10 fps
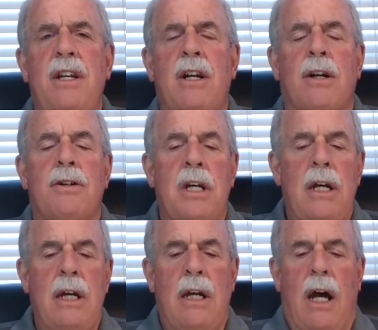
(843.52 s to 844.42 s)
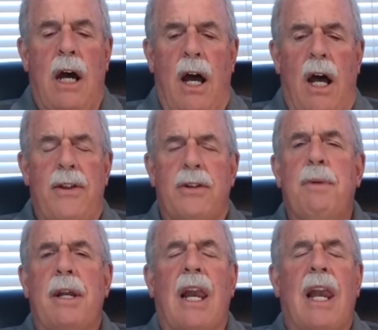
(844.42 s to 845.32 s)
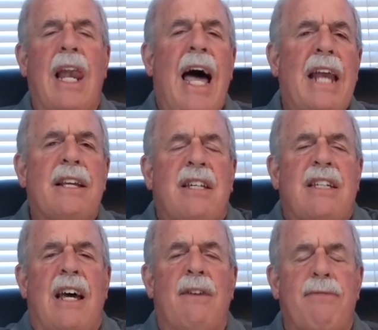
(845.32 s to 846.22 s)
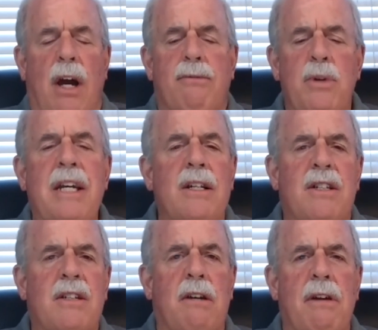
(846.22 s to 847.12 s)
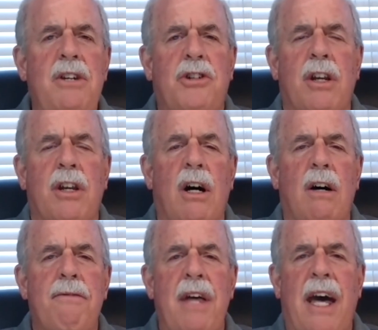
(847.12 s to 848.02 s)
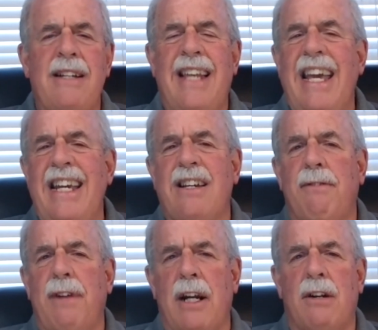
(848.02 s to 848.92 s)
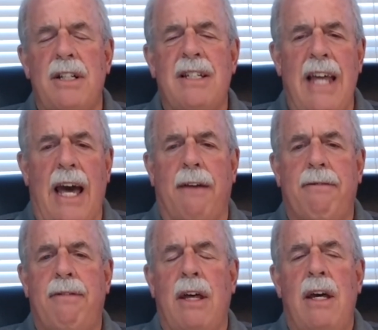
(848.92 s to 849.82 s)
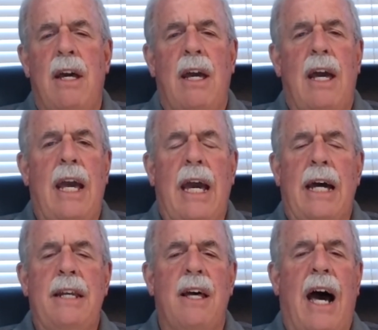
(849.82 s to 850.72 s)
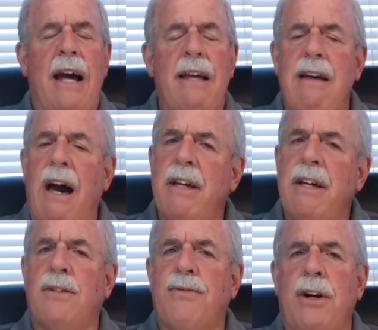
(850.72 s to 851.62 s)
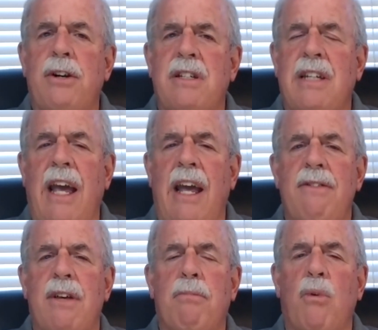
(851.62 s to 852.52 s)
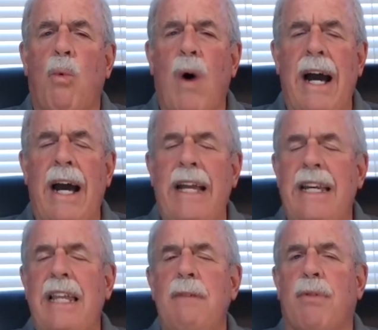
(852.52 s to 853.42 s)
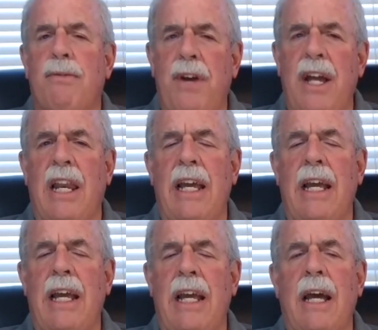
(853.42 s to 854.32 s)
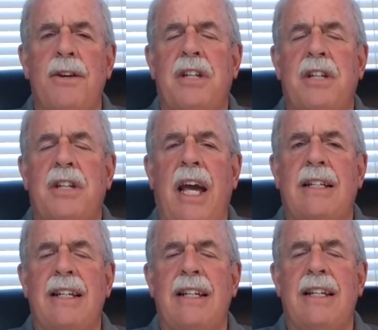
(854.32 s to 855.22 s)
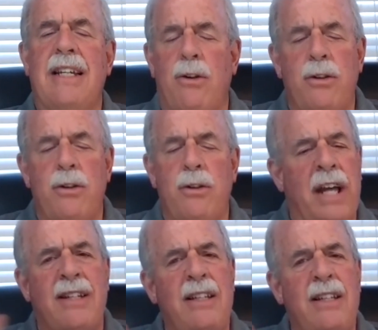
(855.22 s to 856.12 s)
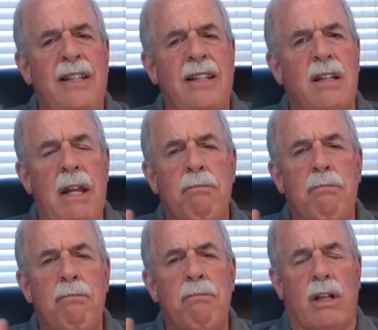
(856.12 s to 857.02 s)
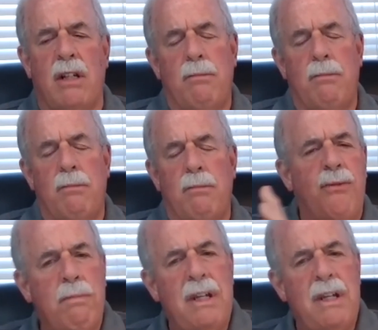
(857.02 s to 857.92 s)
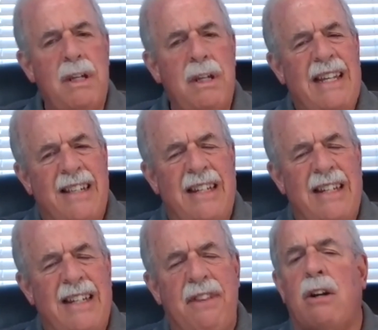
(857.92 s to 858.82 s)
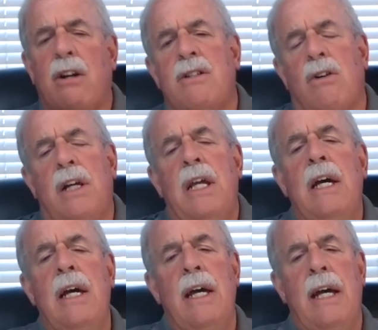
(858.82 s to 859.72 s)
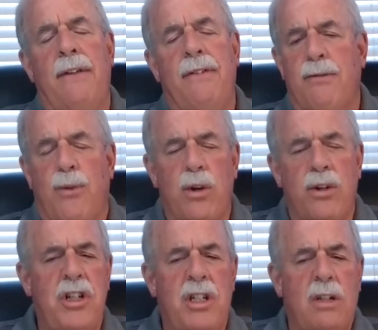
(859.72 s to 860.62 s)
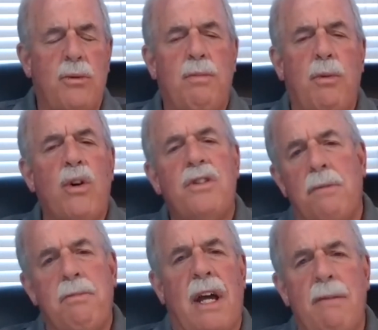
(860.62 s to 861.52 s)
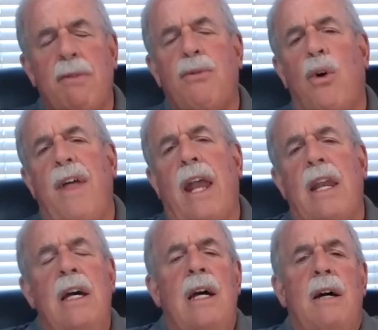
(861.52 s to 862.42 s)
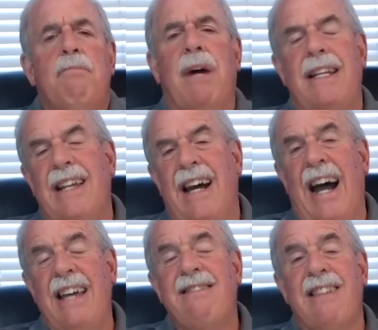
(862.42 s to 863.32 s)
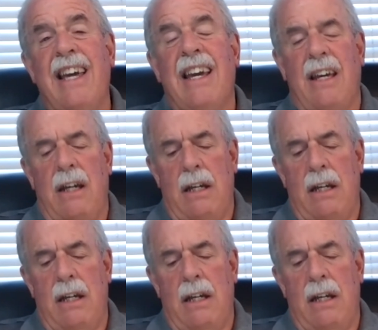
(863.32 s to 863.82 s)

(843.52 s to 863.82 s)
years, there's been a lot of reconsideration of that date of Herod's death. And I think it's fair to say that widely prevailing understanding today, although you'll not see this in many books, it'll be 4 BC is the death of Herod and so on, and therefore Jesus was born sometime before that. But I think